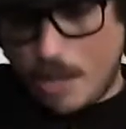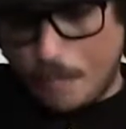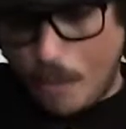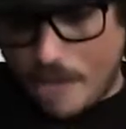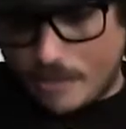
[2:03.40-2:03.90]

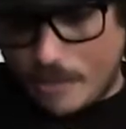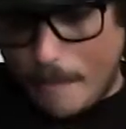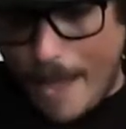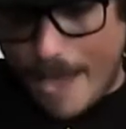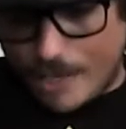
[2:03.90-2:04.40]
price on the
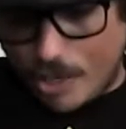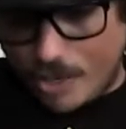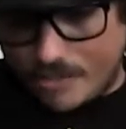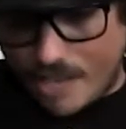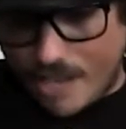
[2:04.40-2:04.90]
back here, it
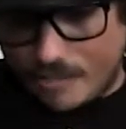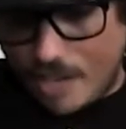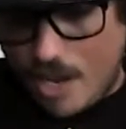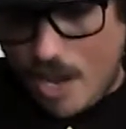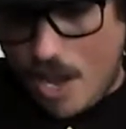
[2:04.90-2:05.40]
says
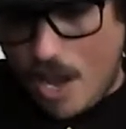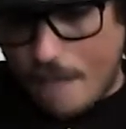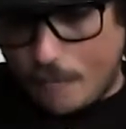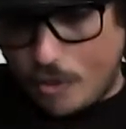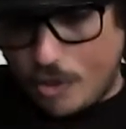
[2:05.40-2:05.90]

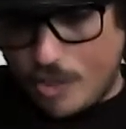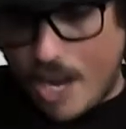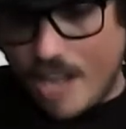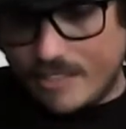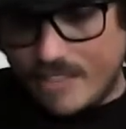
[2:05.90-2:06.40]
for
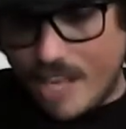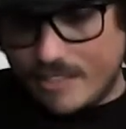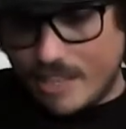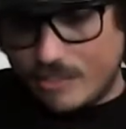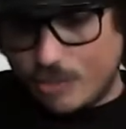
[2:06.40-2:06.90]
United States,
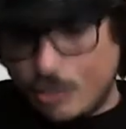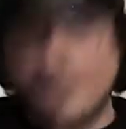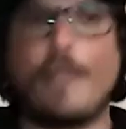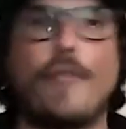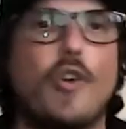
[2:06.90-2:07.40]
it's
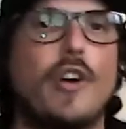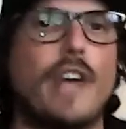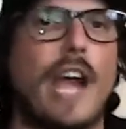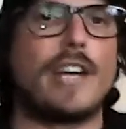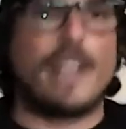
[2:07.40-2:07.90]

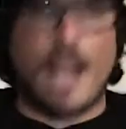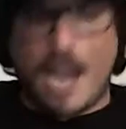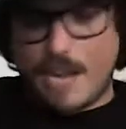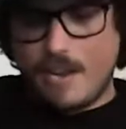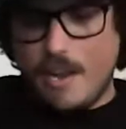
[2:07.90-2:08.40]
$34.99.